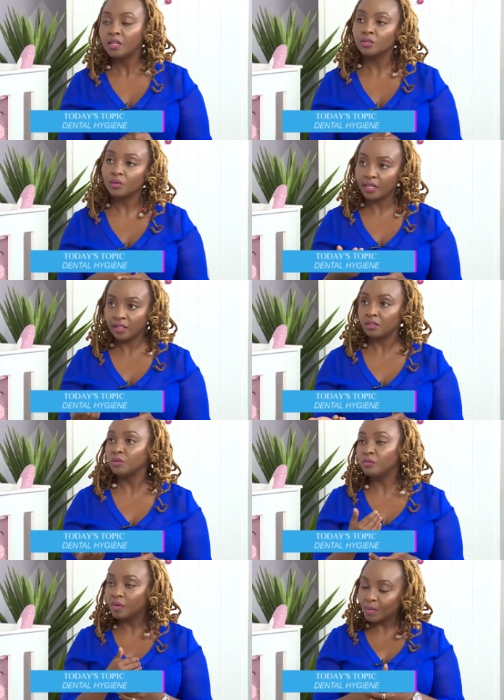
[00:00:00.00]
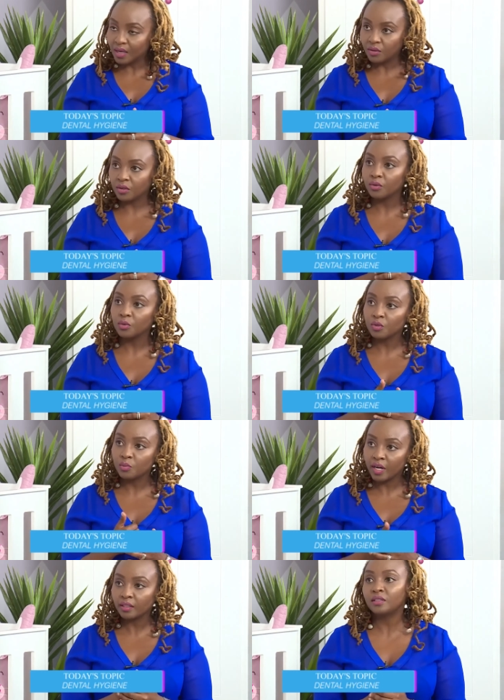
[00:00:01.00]
So yes, so if a mother who's
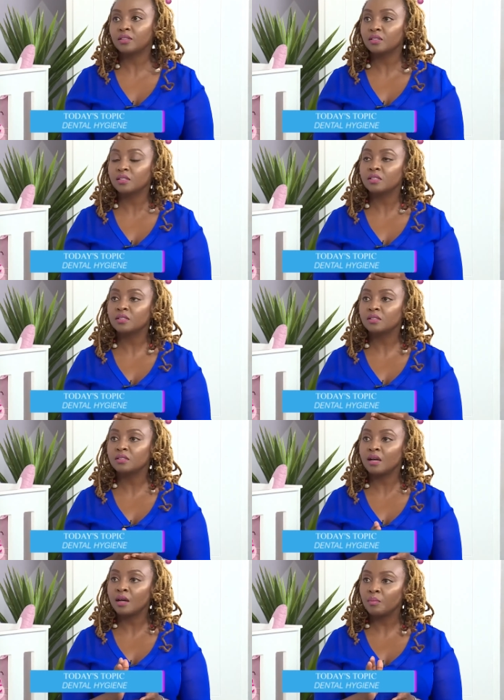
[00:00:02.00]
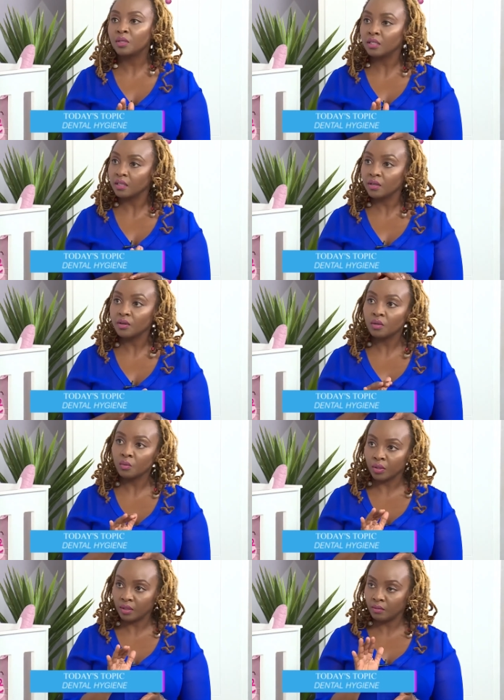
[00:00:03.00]
pregnant is um, in an area
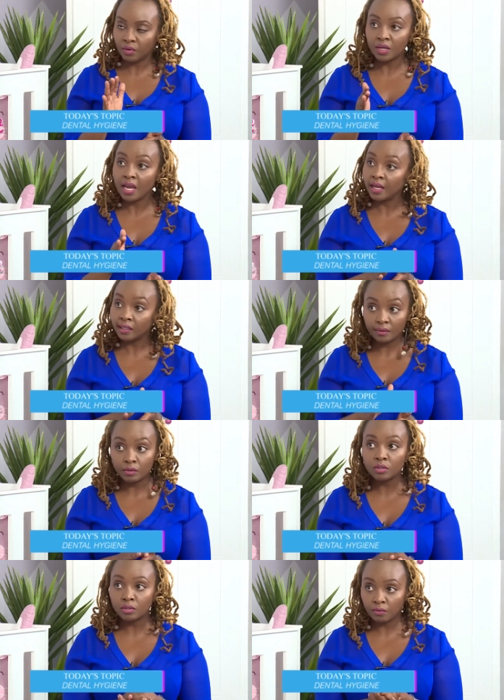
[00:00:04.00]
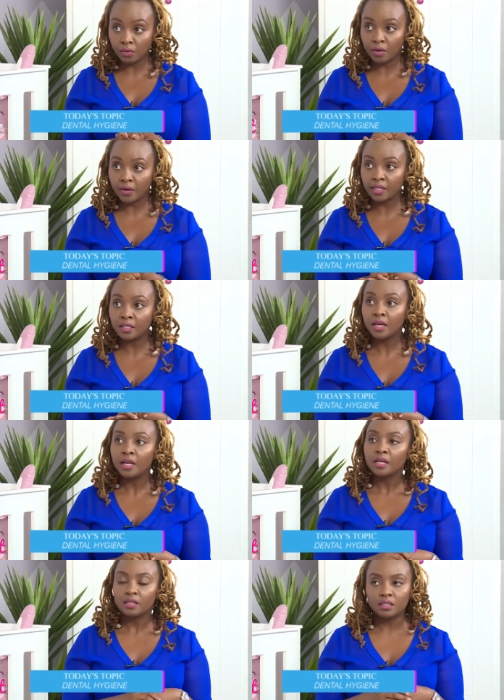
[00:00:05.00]
with very high levels of fluoride,
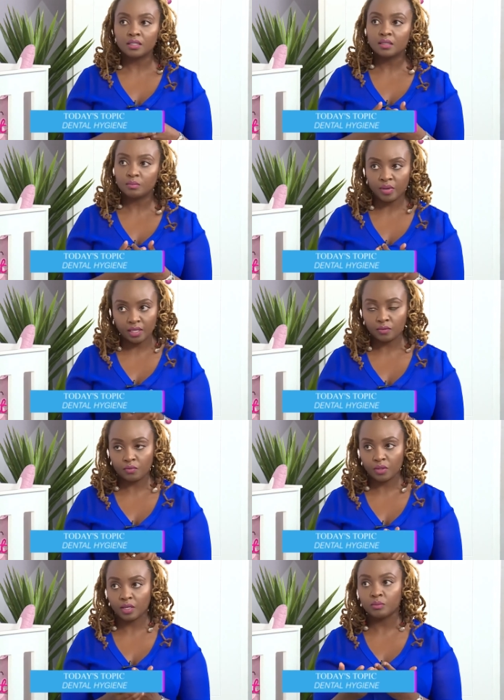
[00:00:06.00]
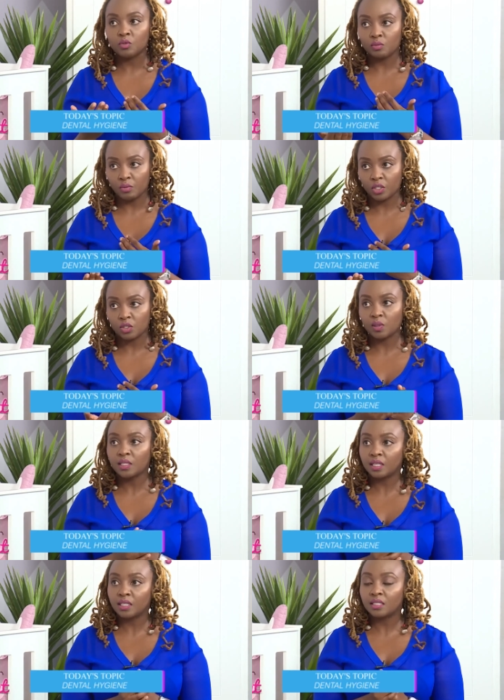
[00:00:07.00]
it's best for them to make sure
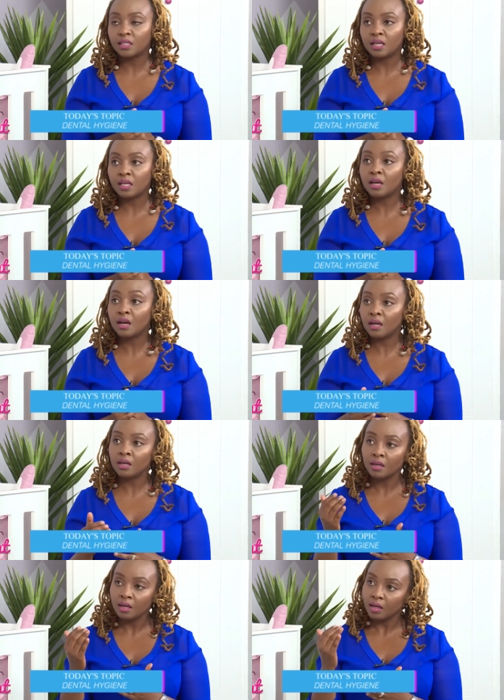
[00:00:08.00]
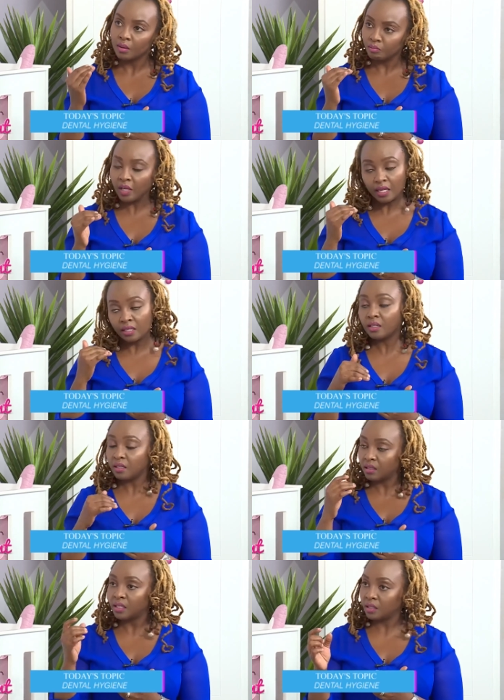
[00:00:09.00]
that they are uh,
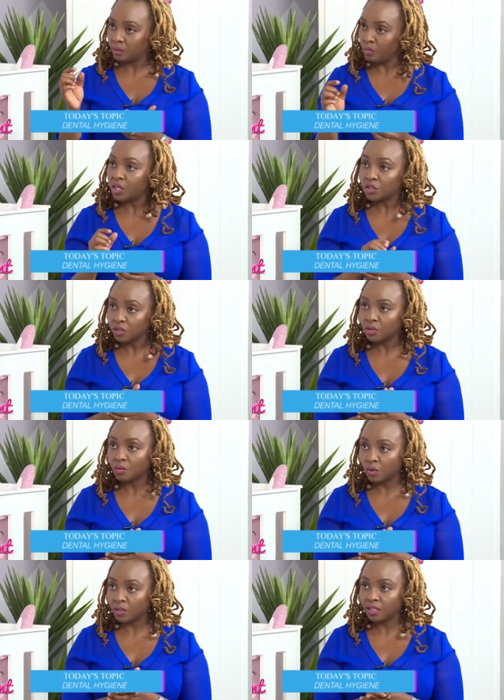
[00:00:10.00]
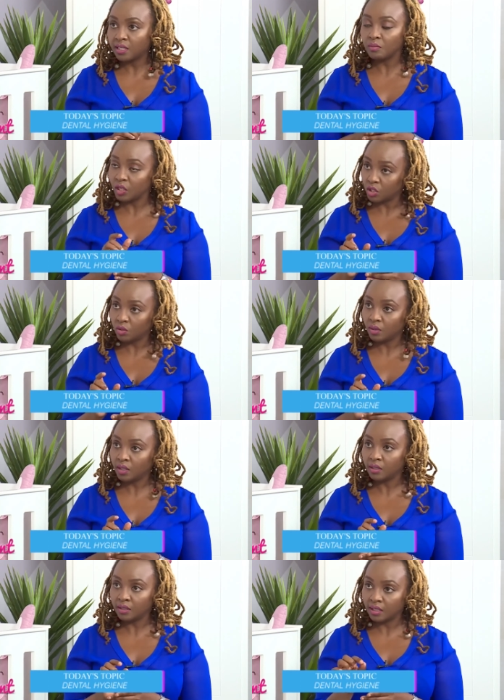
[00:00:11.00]
either they, they measure the water and make
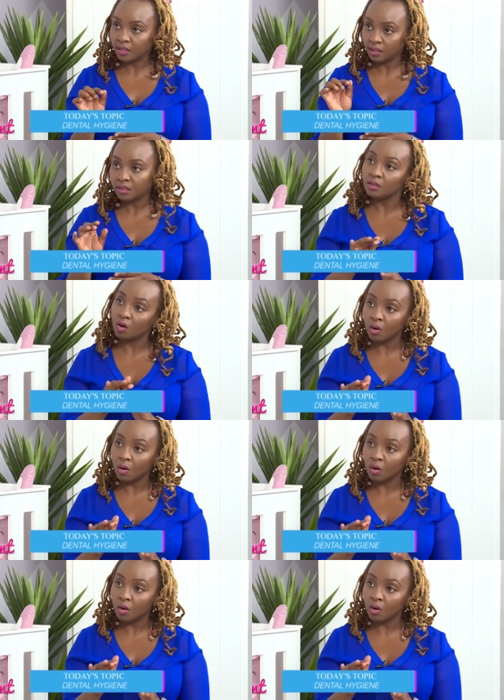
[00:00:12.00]
sure that it's the